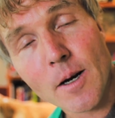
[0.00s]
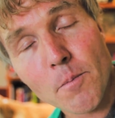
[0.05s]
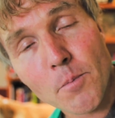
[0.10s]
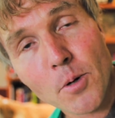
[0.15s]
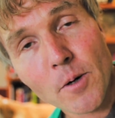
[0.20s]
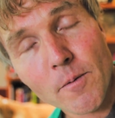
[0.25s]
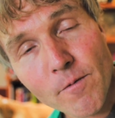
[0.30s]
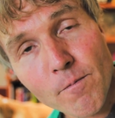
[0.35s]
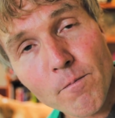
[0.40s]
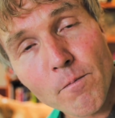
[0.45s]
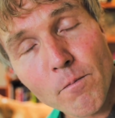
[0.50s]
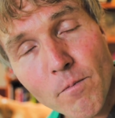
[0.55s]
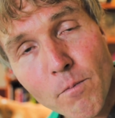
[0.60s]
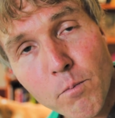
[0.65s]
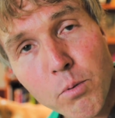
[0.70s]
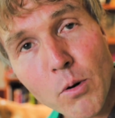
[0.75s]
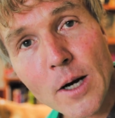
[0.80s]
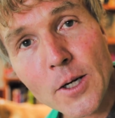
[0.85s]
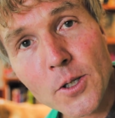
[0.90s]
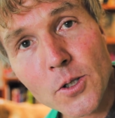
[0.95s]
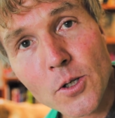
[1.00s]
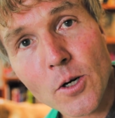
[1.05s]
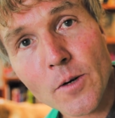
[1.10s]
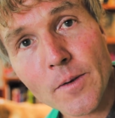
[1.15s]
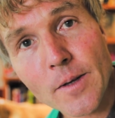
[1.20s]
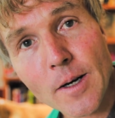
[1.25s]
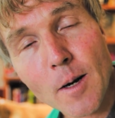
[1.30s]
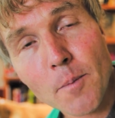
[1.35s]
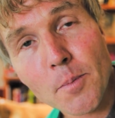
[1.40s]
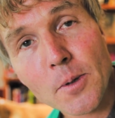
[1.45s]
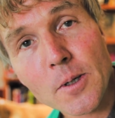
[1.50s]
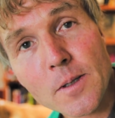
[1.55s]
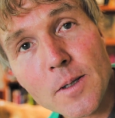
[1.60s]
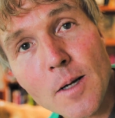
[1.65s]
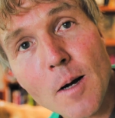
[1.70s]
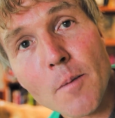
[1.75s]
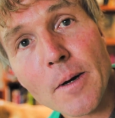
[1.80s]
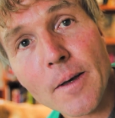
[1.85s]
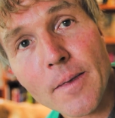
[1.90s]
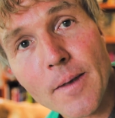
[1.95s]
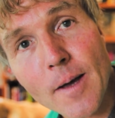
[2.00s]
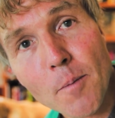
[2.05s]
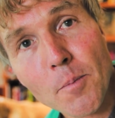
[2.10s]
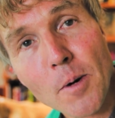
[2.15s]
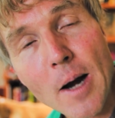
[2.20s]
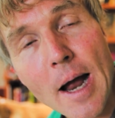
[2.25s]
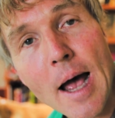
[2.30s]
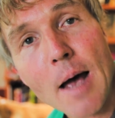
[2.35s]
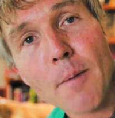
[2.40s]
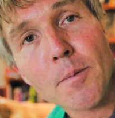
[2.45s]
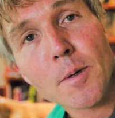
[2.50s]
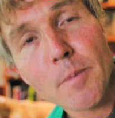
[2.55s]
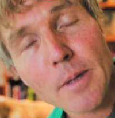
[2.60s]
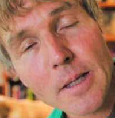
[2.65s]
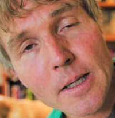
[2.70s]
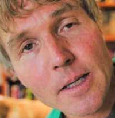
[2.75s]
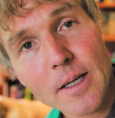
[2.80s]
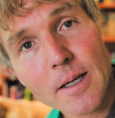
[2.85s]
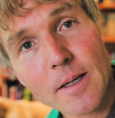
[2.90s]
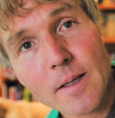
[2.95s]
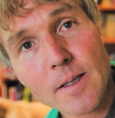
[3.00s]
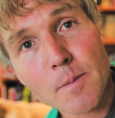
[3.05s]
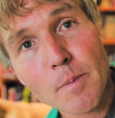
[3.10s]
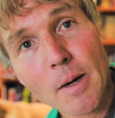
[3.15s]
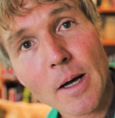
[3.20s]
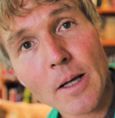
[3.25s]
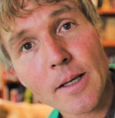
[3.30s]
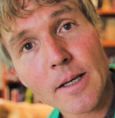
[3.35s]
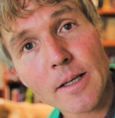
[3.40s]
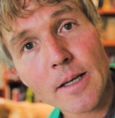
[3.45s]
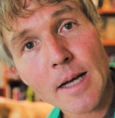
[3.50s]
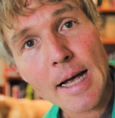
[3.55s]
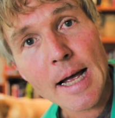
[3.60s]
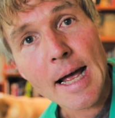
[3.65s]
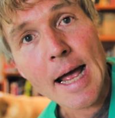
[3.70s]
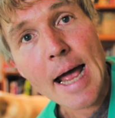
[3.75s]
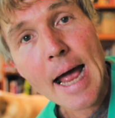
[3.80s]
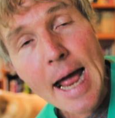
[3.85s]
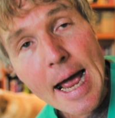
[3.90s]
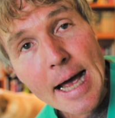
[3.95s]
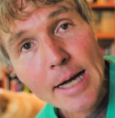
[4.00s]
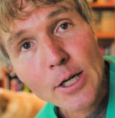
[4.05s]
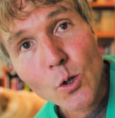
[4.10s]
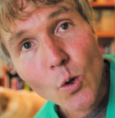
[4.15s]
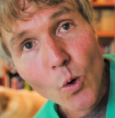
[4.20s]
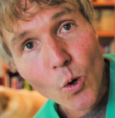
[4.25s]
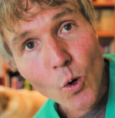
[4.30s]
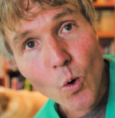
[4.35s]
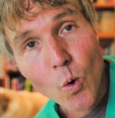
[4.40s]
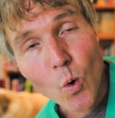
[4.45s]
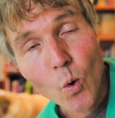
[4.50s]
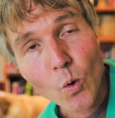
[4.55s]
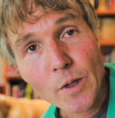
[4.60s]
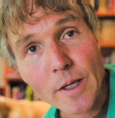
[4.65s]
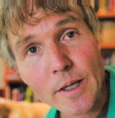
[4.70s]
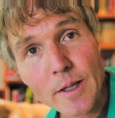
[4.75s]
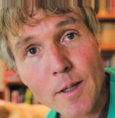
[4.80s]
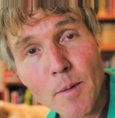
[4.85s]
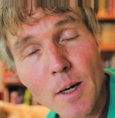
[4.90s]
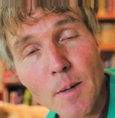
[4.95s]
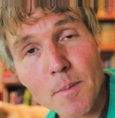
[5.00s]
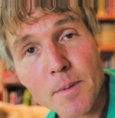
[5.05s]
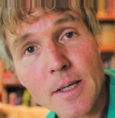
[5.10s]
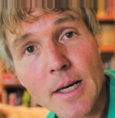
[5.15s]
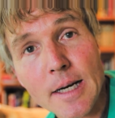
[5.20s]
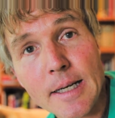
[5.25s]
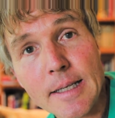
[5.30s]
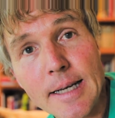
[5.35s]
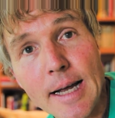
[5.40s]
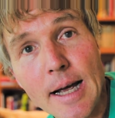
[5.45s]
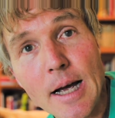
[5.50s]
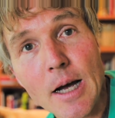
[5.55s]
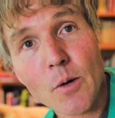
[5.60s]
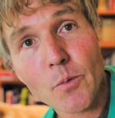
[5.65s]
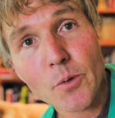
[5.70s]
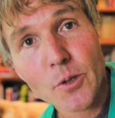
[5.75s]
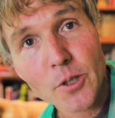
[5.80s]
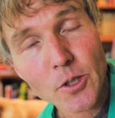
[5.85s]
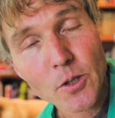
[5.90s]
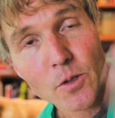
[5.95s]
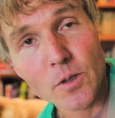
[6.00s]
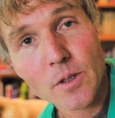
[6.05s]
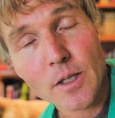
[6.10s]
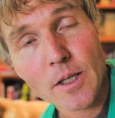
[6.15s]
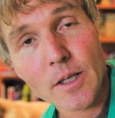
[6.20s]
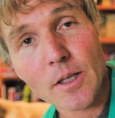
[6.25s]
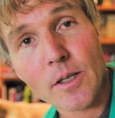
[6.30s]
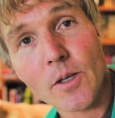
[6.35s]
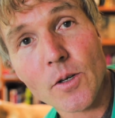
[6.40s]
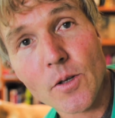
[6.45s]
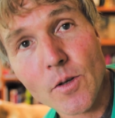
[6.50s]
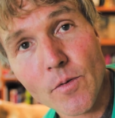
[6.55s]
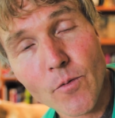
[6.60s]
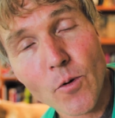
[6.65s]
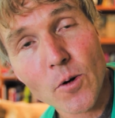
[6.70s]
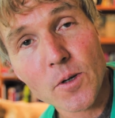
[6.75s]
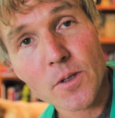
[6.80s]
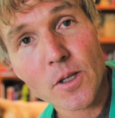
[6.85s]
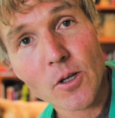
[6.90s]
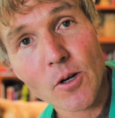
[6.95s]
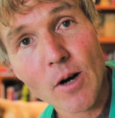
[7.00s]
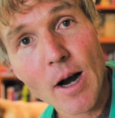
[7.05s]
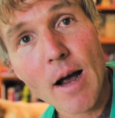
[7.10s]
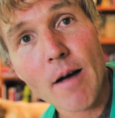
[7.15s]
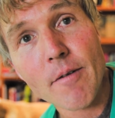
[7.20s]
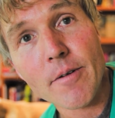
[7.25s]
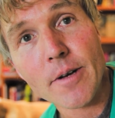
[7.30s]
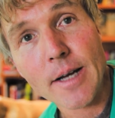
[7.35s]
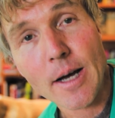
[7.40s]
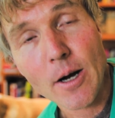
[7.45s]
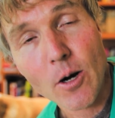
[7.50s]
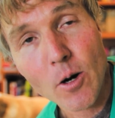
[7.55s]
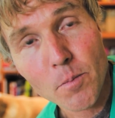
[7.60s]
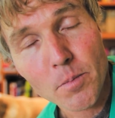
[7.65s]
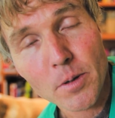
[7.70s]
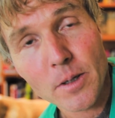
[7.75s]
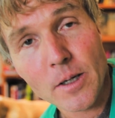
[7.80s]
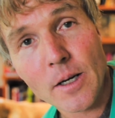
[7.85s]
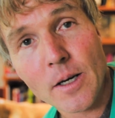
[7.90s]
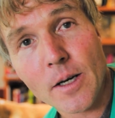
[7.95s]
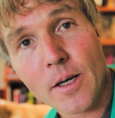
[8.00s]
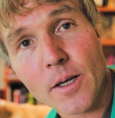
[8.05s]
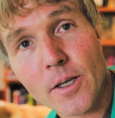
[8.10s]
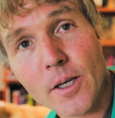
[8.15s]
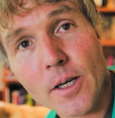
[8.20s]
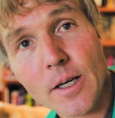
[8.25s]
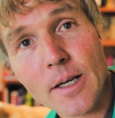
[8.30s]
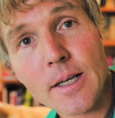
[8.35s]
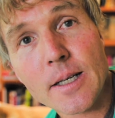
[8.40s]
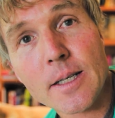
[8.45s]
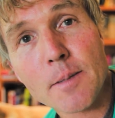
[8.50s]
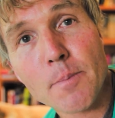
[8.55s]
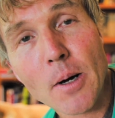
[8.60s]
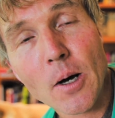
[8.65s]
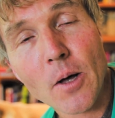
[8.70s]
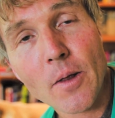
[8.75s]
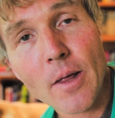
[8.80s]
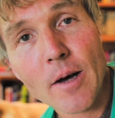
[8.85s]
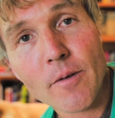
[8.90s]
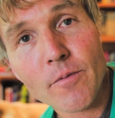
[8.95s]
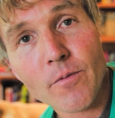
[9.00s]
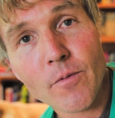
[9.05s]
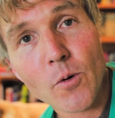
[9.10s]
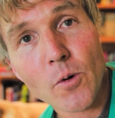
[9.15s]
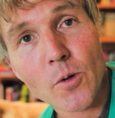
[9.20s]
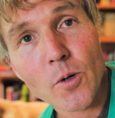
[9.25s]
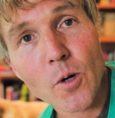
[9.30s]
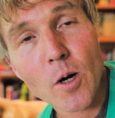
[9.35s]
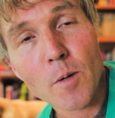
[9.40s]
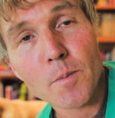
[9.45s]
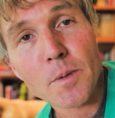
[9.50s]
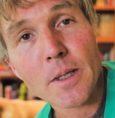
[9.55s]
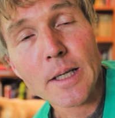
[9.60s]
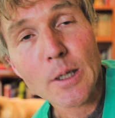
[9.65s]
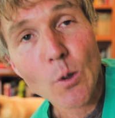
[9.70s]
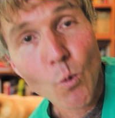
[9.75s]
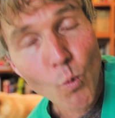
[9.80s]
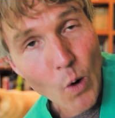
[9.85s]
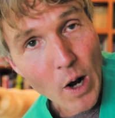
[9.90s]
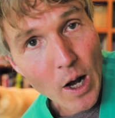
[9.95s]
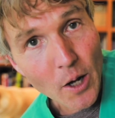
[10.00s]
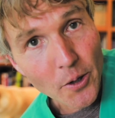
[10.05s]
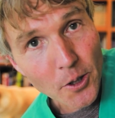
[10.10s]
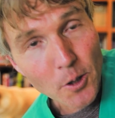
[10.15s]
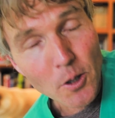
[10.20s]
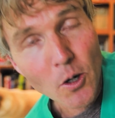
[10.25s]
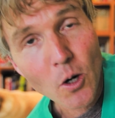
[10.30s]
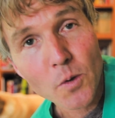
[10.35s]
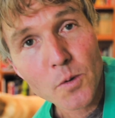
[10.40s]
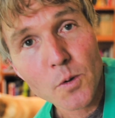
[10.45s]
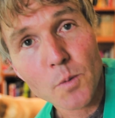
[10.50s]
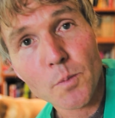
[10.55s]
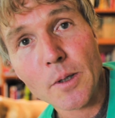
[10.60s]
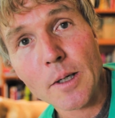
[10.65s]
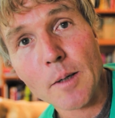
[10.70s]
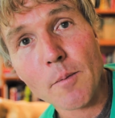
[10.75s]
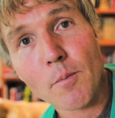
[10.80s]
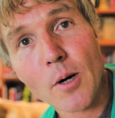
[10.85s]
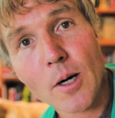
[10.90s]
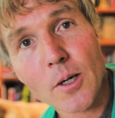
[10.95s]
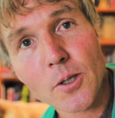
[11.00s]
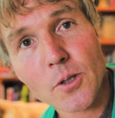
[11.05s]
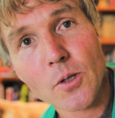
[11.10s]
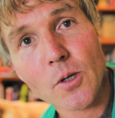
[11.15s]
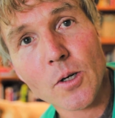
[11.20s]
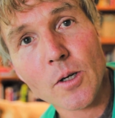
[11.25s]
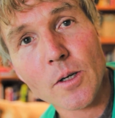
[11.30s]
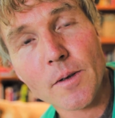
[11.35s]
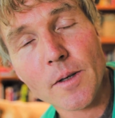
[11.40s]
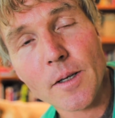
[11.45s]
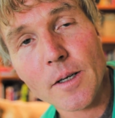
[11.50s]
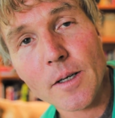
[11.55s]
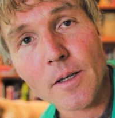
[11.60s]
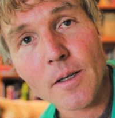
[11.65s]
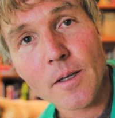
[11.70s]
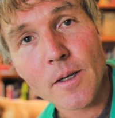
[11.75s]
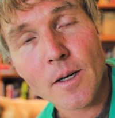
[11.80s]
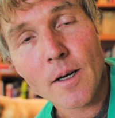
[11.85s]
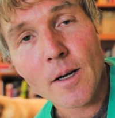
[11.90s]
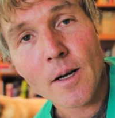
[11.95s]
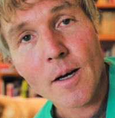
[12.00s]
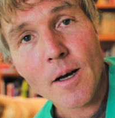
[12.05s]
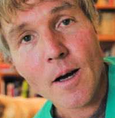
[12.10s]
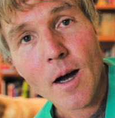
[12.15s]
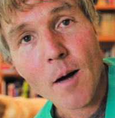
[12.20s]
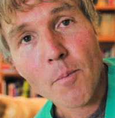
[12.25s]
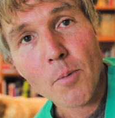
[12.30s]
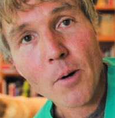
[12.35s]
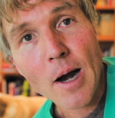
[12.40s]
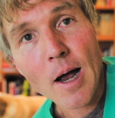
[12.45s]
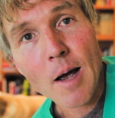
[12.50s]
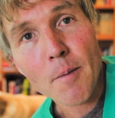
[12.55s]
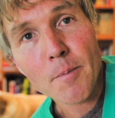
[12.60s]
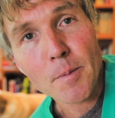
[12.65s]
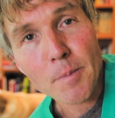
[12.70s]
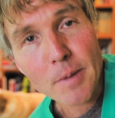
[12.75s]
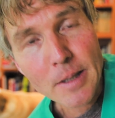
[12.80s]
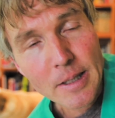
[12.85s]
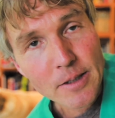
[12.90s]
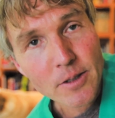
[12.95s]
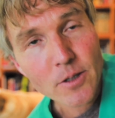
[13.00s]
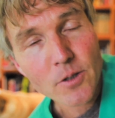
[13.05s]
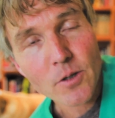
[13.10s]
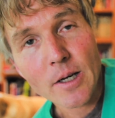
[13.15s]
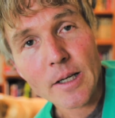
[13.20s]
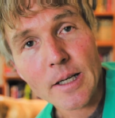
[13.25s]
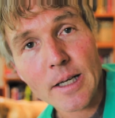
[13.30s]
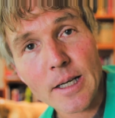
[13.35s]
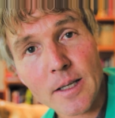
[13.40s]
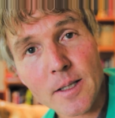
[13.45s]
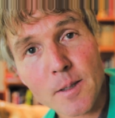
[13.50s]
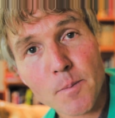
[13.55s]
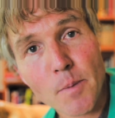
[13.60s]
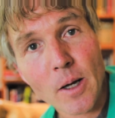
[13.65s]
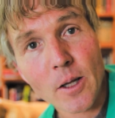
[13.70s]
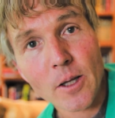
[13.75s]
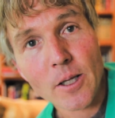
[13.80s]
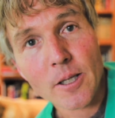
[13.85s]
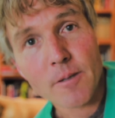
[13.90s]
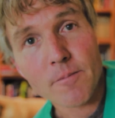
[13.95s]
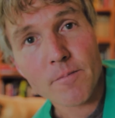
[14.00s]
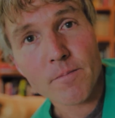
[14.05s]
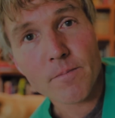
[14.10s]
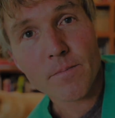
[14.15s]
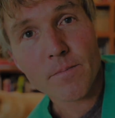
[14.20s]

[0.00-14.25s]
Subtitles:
put pressure on the upper stomach, the upper abdomen to expel it, and or holding them upside down or using, you know, the force of gravity to help expel that foreign object while you're also putting pressure on the upper abdomen to try to expel it.